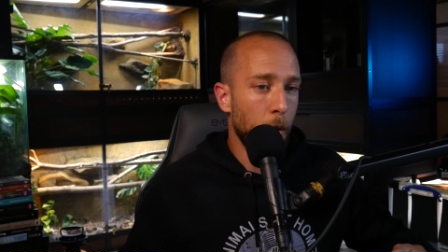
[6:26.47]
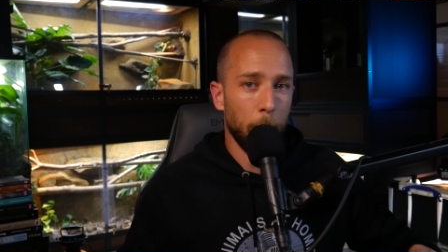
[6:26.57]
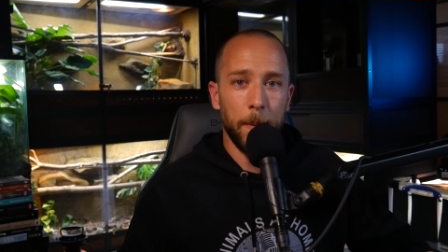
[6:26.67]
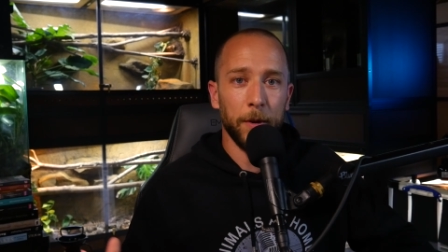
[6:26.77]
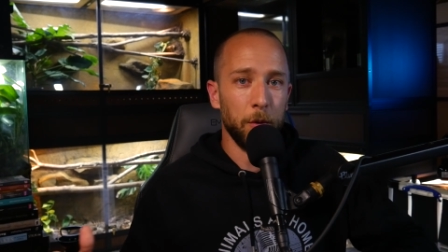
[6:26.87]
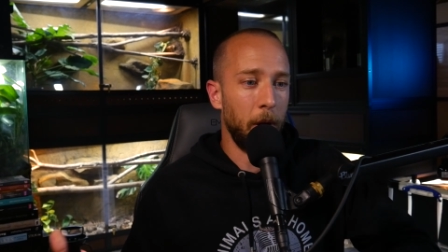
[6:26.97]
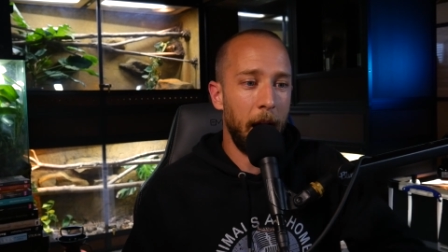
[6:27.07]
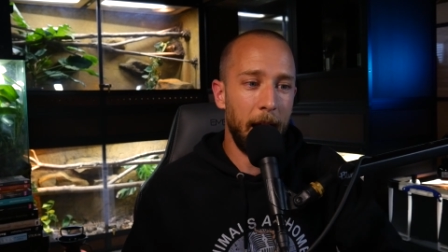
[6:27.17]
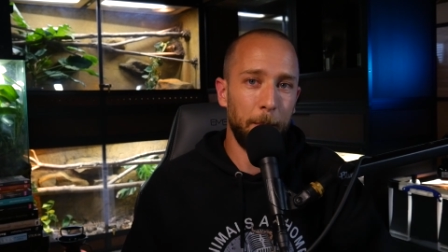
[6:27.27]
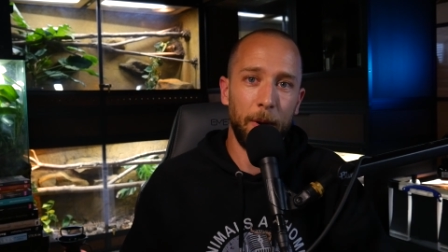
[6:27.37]
or maybe do a
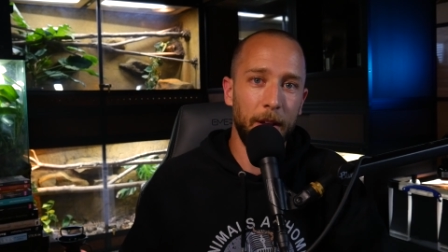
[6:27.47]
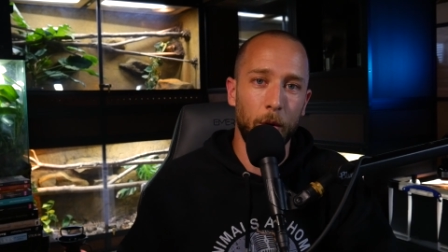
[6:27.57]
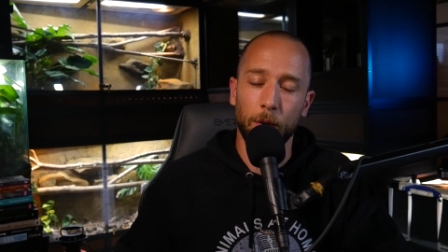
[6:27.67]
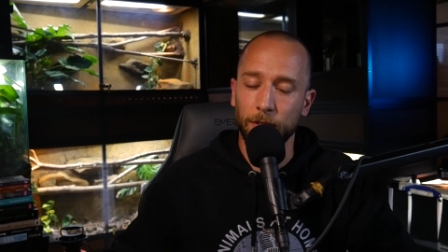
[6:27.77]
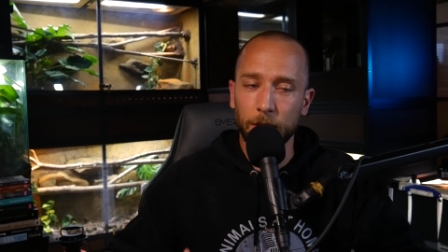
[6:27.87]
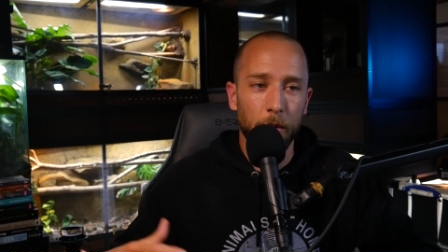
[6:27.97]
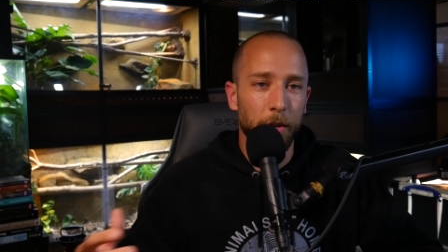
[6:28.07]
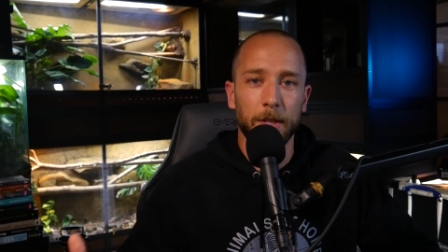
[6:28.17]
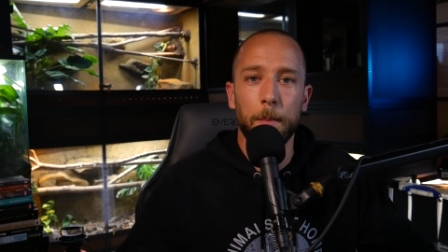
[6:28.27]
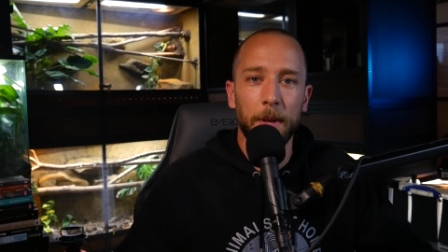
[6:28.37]
hybrid or you know
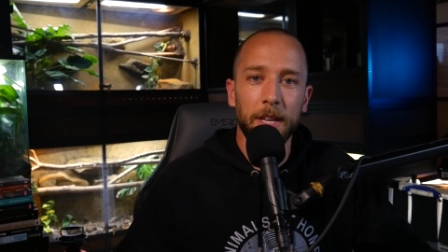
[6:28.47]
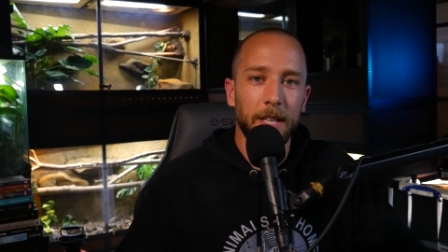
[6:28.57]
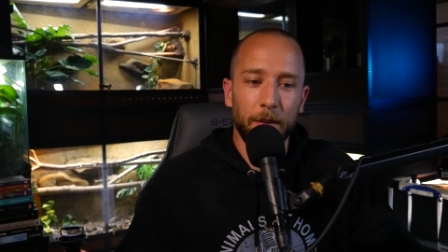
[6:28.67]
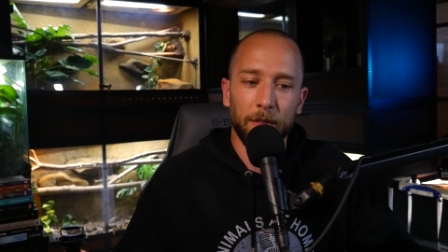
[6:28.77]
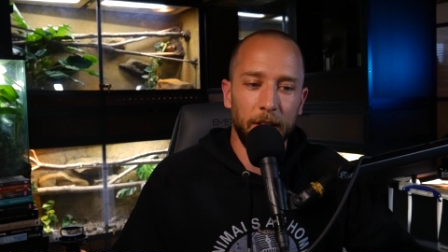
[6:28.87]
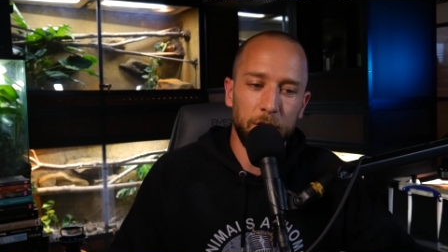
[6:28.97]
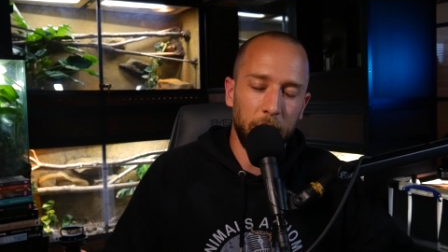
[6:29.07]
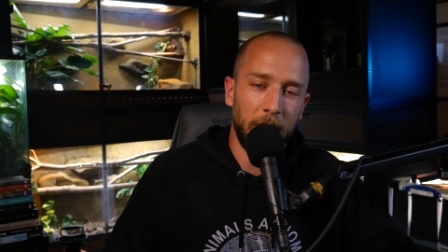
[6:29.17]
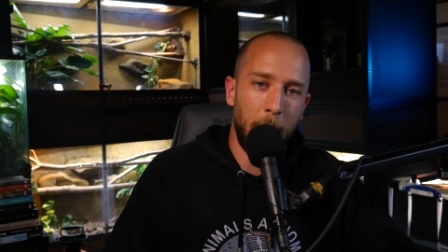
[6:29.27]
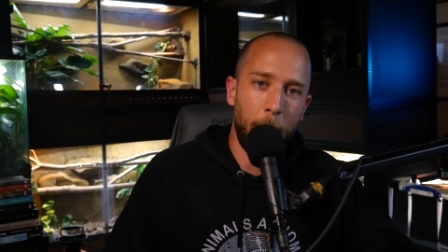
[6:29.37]
there's a million different things
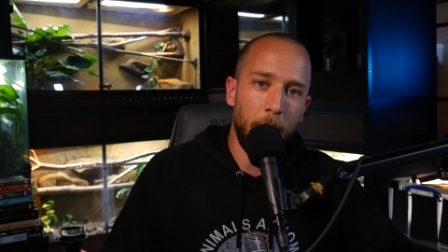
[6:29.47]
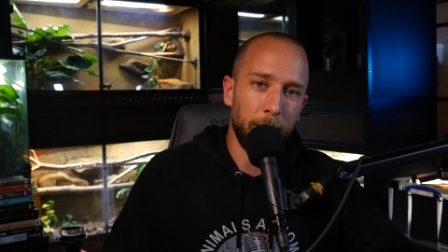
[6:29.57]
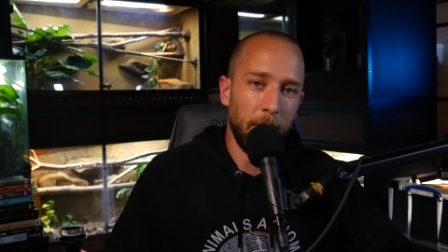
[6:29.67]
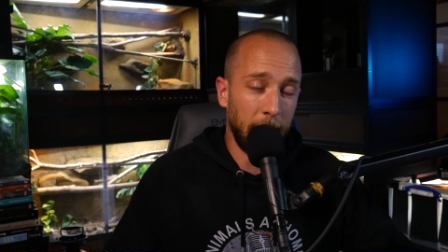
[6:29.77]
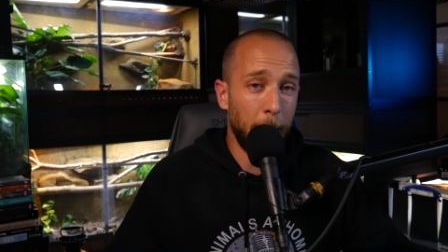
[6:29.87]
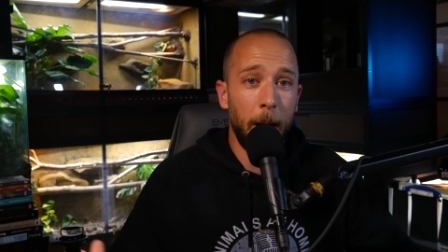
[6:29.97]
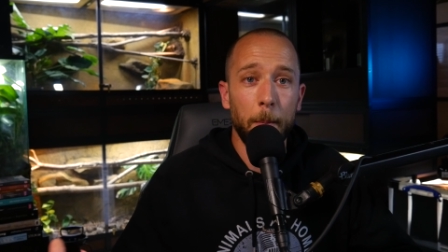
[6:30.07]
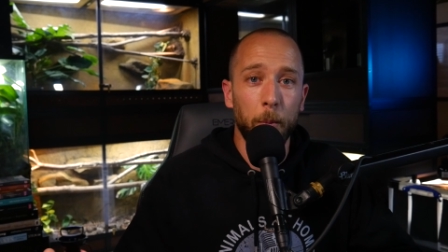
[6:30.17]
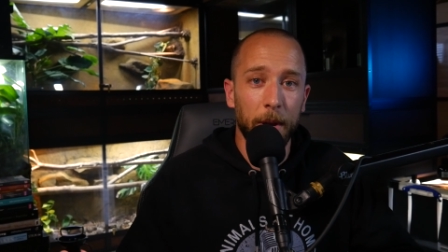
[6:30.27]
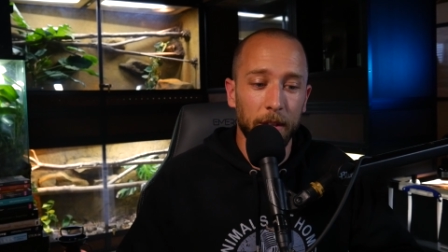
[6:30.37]
you could come off come
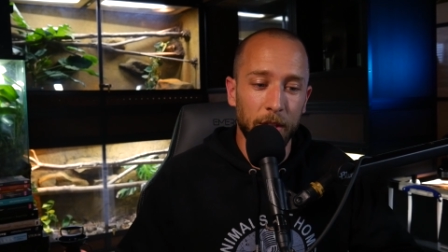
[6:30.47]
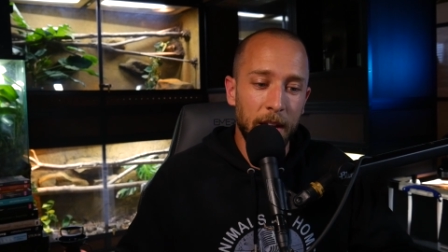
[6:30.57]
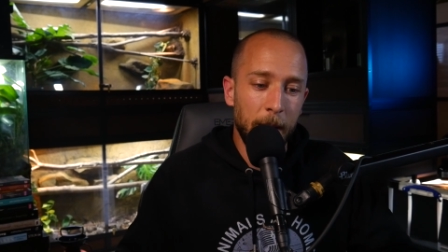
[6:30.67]
up with